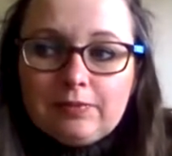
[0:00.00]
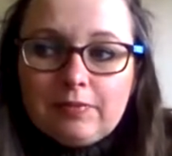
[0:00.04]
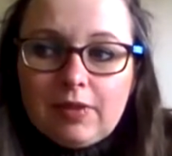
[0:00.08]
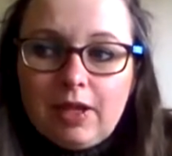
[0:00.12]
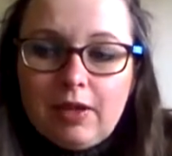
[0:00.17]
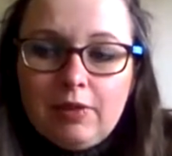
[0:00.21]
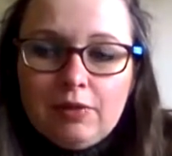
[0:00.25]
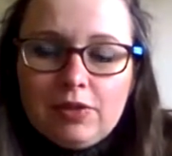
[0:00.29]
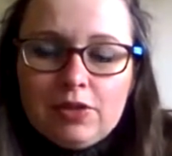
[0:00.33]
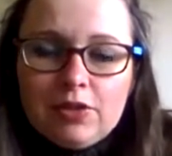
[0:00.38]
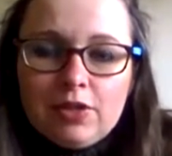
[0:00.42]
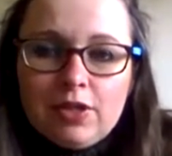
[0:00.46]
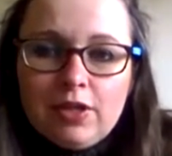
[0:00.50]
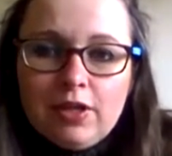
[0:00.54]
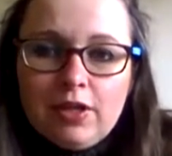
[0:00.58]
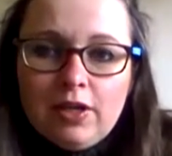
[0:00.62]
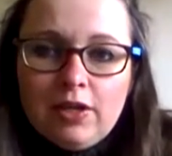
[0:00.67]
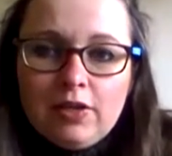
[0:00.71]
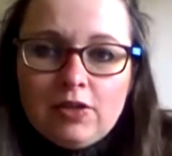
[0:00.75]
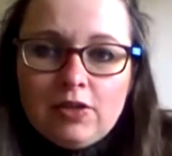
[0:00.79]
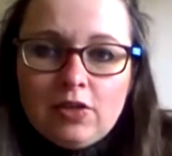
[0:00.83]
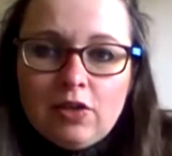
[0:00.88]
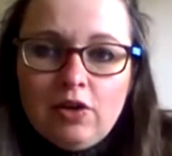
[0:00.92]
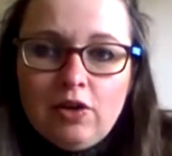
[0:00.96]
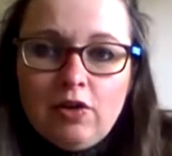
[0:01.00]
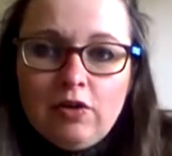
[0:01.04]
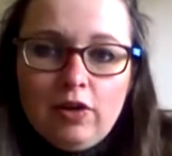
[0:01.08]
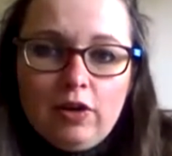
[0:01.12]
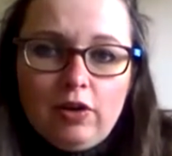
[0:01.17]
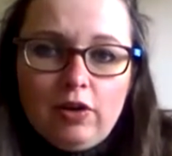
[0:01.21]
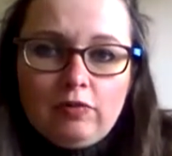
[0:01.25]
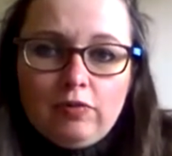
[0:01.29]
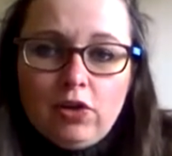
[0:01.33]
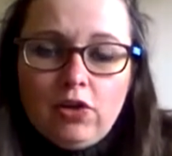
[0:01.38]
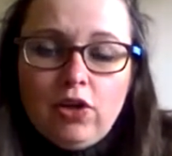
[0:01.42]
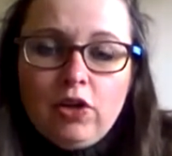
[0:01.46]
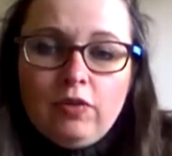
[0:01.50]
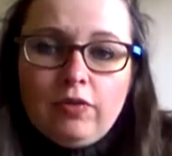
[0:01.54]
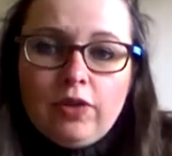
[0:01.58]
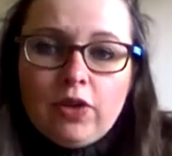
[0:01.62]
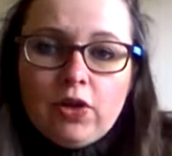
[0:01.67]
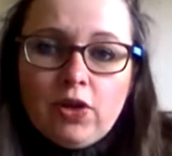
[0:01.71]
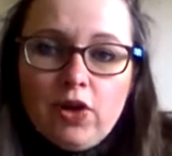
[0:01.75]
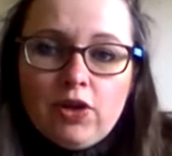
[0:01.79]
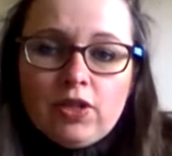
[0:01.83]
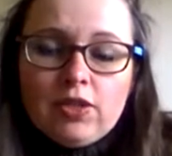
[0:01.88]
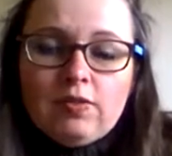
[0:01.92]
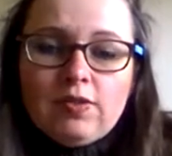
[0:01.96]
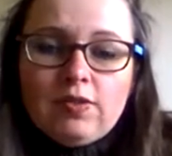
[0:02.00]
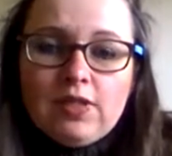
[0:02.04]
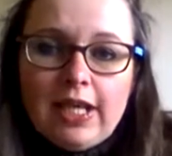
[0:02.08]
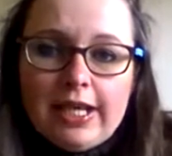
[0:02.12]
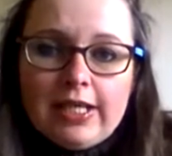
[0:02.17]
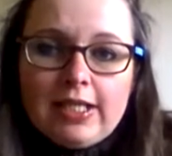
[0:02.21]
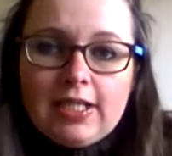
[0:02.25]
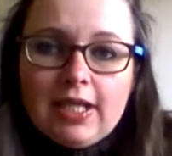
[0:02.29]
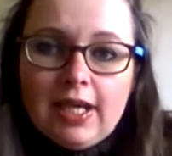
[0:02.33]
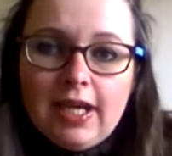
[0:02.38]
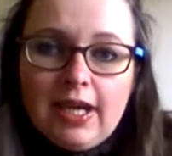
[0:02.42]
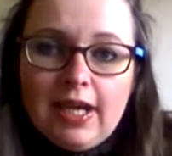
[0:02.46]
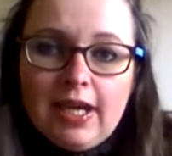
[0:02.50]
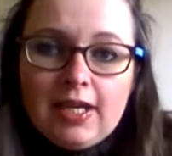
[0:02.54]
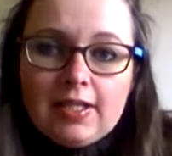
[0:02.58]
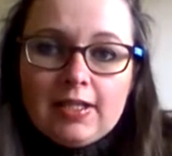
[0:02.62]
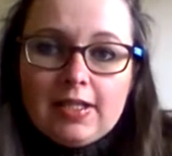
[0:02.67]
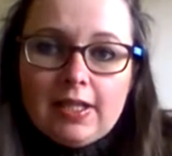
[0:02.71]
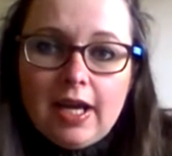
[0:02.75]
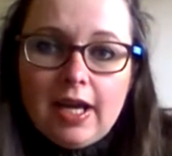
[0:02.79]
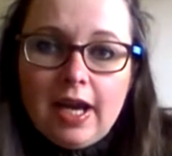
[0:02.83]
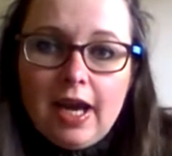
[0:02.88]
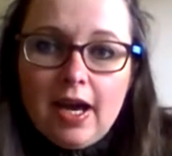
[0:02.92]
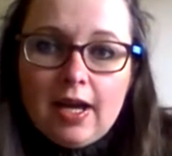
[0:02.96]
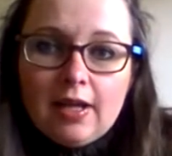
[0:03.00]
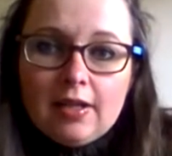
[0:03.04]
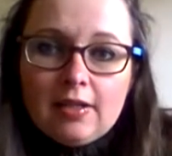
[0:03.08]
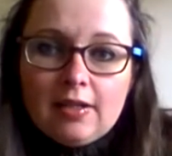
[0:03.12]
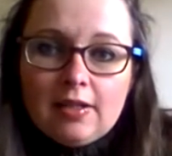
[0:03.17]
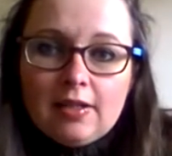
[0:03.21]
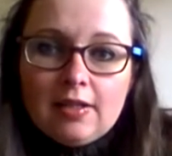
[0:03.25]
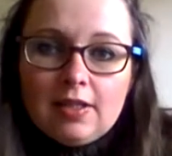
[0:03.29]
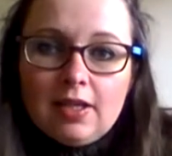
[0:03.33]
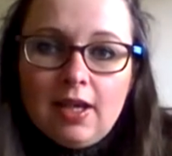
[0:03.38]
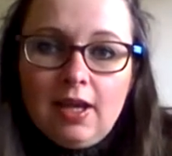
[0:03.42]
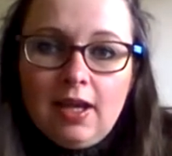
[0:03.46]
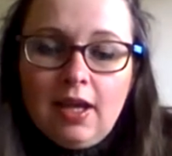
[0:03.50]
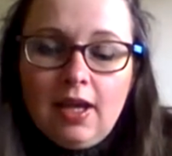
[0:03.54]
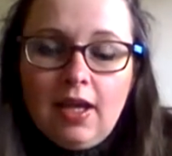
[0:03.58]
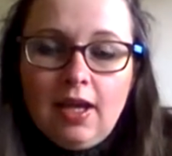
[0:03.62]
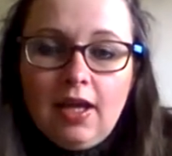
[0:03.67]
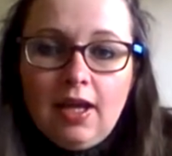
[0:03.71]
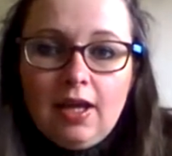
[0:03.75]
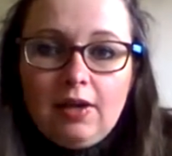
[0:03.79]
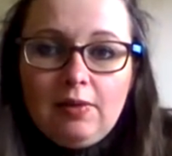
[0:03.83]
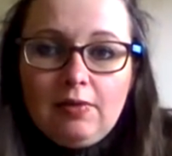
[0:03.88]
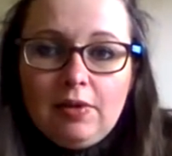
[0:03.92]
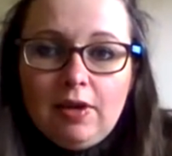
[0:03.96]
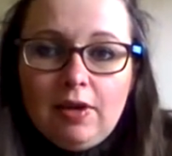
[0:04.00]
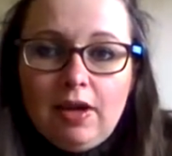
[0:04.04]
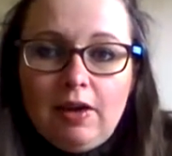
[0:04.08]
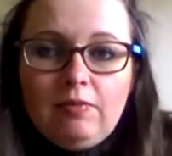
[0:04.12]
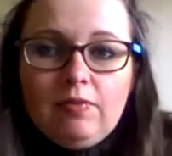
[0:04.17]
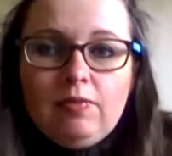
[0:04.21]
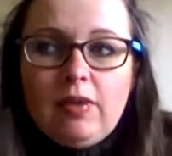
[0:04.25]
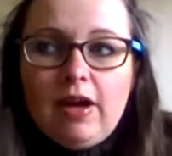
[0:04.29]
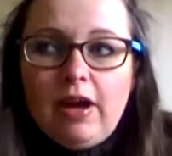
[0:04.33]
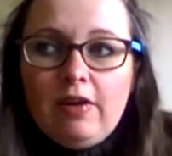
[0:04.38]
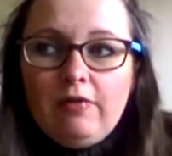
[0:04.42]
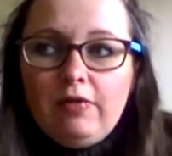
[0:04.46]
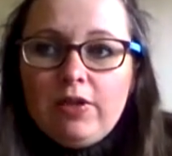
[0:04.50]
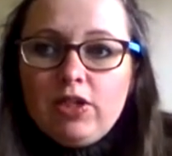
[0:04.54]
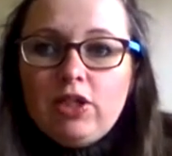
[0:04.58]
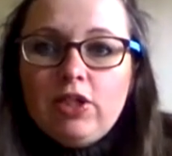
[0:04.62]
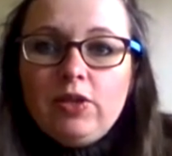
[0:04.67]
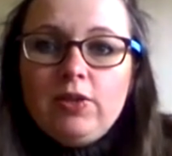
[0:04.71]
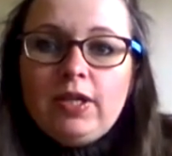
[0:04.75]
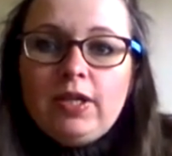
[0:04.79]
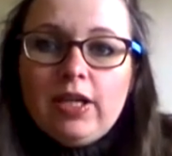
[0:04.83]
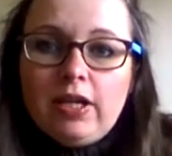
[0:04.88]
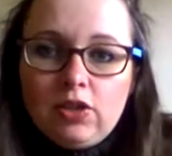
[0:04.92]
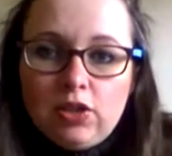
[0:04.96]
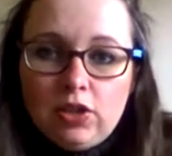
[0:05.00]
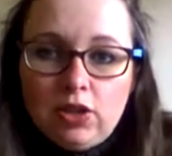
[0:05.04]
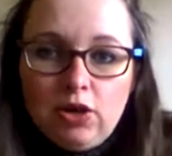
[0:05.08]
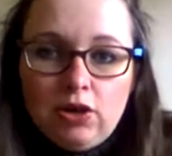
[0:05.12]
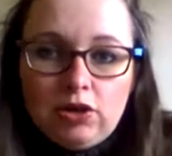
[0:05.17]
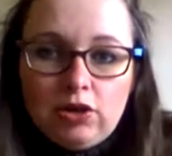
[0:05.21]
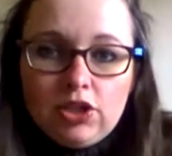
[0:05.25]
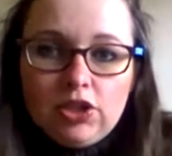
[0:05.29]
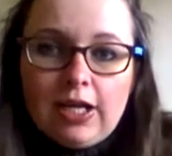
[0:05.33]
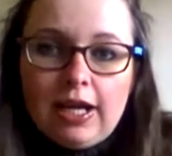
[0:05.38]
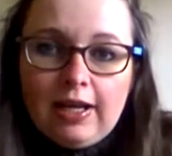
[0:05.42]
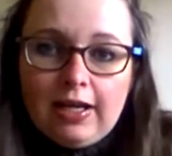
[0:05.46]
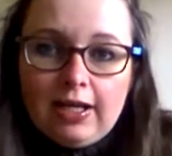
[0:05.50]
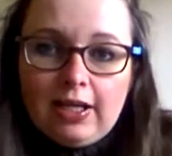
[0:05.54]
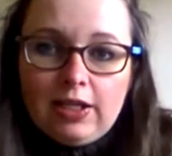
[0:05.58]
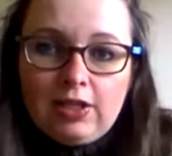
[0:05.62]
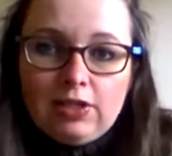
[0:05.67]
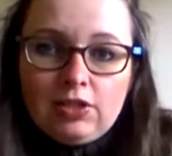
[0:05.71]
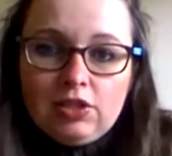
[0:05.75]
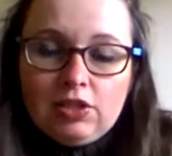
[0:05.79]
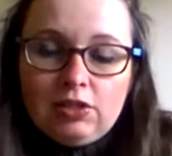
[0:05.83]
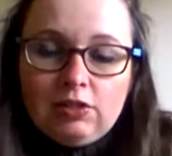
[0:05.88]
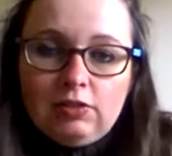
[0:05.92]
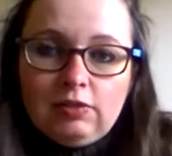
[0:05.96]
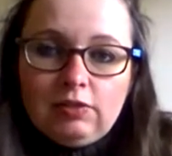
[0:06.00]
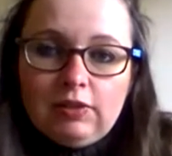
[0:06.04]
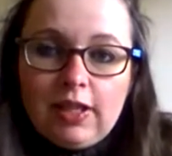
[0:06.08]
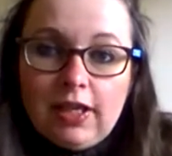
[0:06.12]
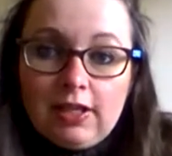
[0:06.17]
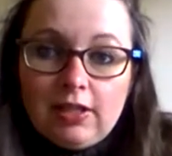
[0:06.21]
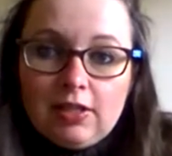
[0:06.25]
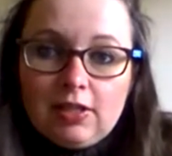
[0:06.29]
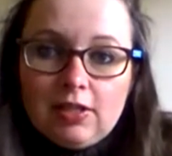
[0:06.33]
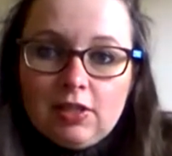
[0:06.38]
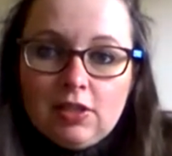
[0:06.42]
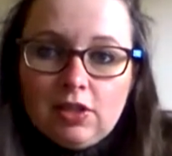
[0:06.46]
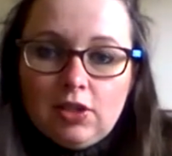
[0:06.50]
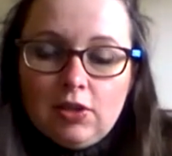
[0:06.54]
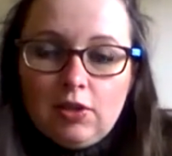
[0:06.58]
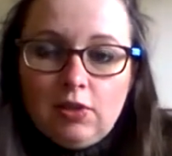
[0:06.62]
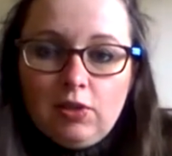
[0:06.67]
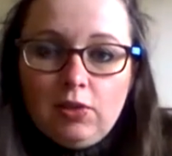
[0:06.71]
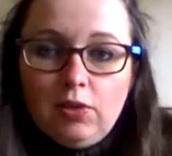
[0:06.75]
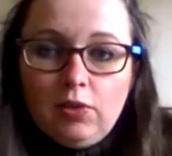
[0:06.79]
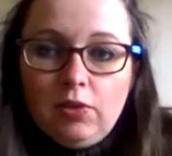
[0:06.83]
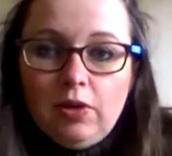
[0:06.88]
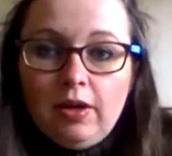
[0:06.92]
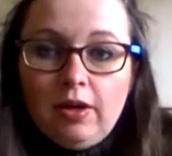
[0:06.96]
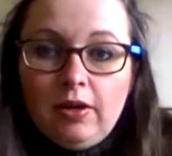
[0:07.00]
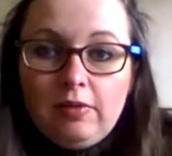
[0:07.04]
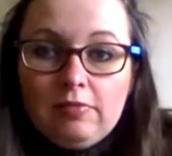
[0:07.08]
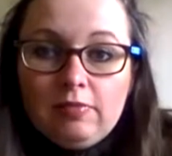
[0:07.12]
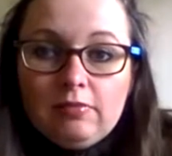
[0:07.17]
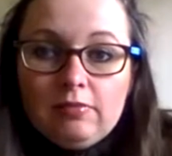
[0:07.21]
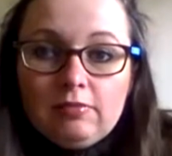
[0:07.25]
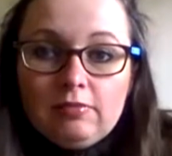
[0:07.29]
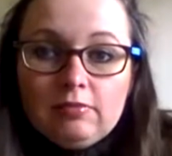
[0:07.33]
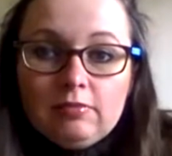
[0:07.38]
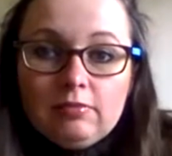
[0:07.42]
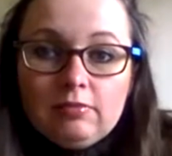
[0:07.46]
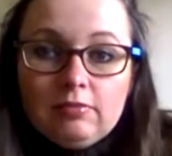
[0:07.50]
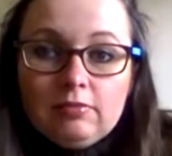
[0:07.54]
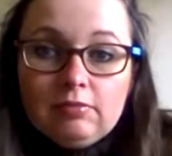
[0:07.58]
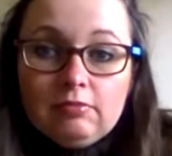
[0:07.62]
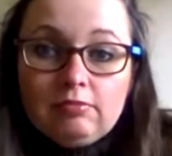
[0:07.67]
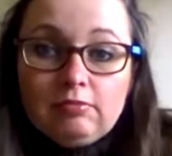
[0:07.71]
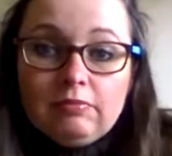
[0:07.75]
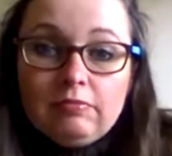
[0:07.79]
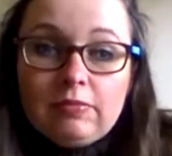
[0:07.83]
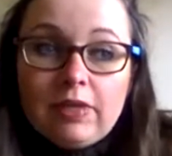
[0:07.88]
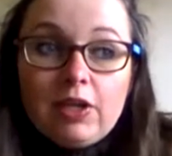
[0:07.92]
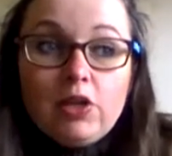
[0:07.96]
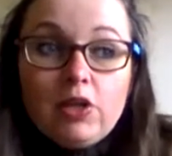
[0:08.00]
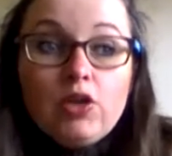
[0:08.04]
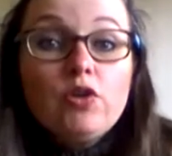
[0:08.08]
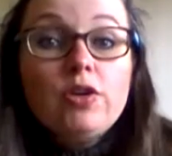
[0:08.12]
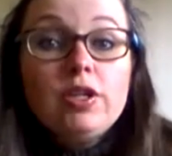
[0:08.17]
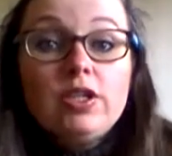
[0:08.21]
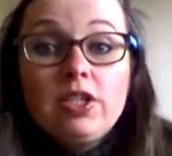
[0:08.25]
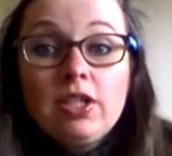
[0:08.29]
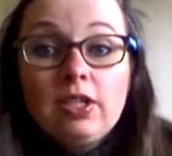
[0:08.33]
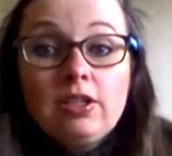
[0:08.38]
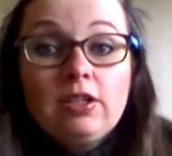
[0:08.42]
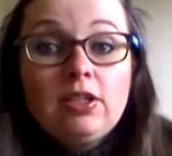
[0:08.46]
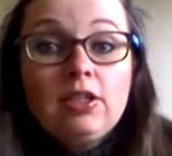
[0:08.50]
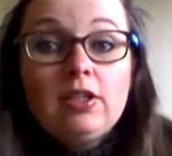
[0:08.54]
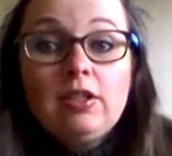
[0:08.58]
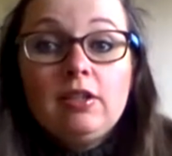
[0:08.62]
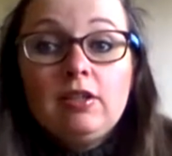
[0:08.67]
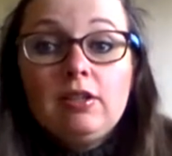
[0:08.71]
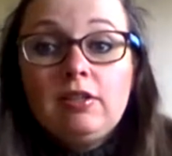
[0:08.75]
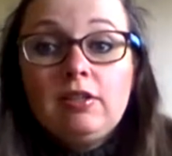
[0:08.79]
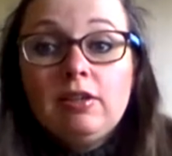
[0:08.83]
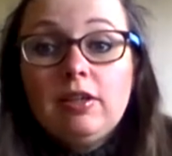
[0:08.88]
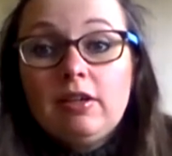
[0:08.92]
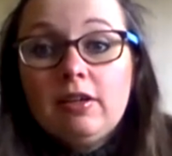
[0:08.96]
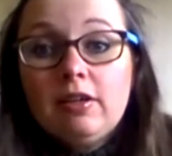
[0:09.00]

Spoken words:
It was a run over the course of 10 days, and every 2 days you got a challenge linked to encouraging you